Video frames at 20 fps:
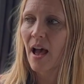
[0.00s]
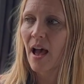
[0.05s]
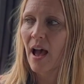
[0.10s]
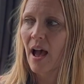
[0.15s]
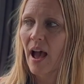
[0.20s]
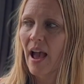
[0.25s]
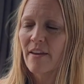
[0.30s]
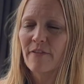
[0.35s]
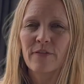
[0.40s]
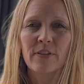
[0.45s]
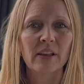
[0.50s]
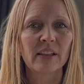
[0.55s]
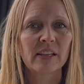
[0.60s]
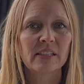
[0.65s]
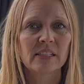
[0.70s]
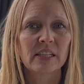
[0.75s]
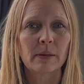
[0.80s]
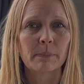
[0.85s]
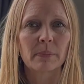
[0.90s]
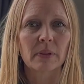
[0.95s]
I feel it
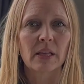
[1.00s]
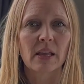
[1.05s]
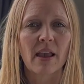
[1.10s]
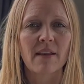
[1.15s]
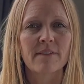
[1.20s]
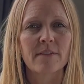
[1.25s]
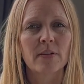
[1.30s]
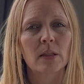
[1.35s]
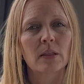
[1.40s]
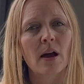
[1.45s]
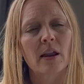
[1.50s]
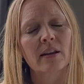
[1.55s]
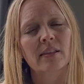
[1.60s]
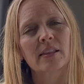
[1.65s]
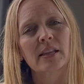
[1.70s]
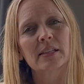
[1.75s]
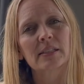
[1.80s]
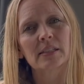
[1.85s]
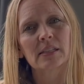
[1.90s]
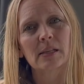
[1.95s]
deeply. I feel a lot of
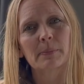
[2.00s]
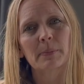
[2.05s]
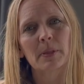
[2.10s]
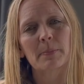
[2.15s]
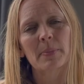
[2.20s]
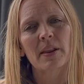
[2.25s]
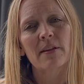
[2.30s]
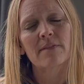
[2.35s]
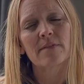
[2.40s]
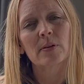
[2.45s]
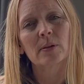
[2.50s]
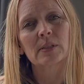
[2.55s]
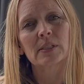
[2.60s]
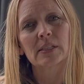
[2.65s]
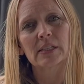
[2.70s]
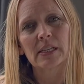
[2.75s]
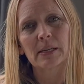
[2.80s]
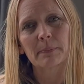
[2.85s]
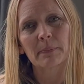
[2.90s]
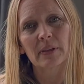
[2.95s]
things deeply, but I feel
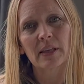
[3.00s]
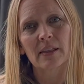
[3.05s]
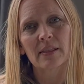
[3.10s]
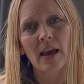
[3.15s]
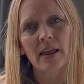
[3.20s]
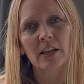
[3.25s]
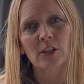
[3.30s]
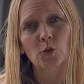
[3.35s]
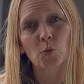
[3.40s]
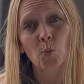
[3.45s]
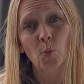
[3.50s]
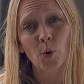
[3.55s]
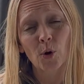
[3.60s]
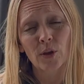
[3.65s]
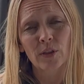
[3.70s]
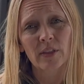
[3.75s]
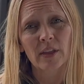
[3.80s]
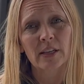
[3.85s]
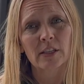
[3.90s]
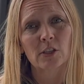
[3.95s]
deeply that it's
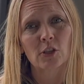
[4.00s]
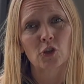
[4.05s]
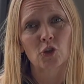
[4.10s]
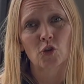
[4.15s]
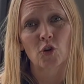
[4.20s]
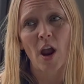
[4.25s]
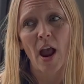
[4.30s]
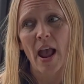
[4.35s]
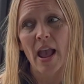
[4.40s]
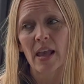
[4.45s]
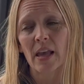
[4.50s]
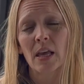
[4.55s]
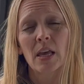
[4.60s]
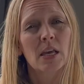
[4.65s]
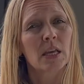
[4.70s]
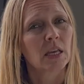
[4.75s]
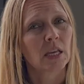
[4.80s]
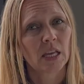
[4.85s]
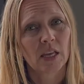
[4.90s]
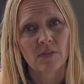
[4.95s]
worth it to try.
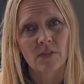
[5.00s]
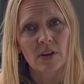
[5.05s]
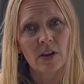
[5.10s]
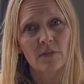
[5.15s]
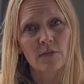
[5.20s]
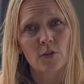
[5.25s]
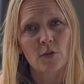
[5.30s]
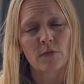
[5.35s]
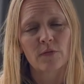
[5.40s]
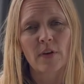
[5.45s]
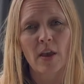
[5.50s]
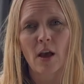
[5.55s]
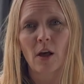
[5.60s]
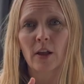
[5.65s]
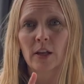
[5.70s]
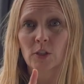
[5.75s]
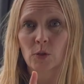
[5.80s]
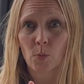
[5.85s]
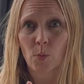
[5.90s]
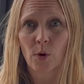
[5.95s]
Even if you fail,
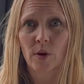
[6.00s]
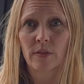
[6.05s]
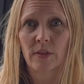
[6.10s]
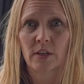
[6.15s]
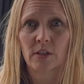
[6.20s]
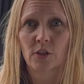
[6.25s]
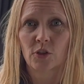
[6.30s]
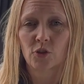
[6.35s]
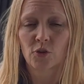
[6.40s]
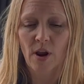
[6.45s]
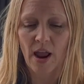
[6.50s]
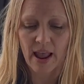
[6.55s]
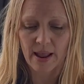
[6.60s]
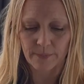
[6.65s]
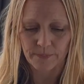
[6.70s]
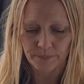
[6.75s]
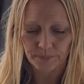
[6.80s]
it's worth it to try.